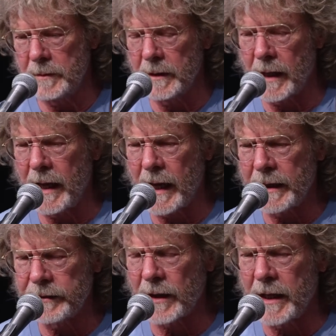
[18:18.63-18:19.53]
I
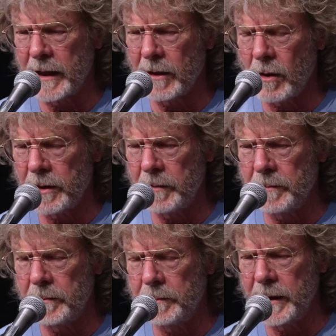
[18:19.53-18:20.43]
guess I had
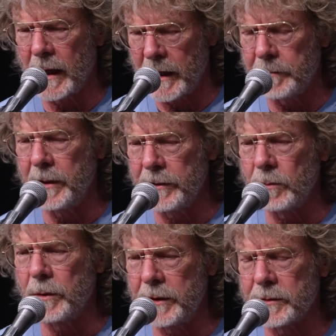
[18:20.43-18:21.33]
been to
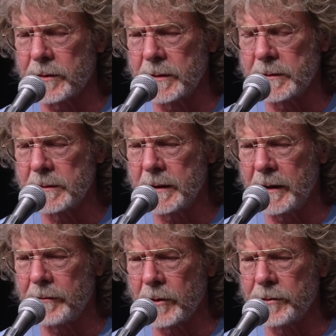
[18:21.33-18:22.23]
Weezer
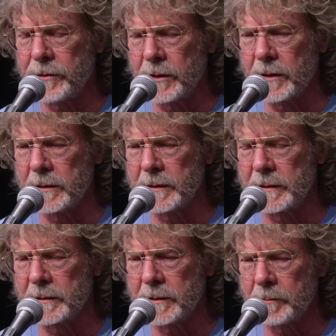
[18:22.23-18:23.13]
that first year
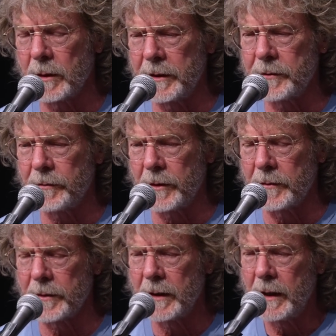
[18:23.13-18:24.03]
and placed
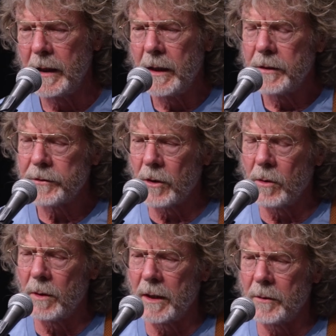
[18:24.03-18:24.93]
fifth.
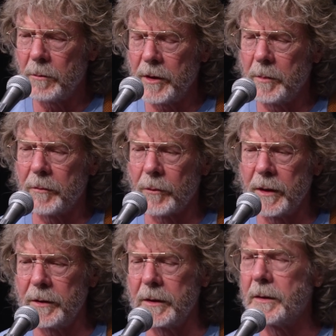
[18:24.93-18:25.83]
So we had
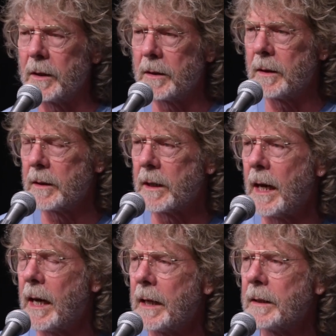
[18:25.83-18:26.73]
befriended a
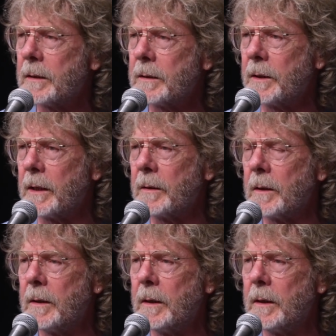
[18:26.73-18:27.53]
guy that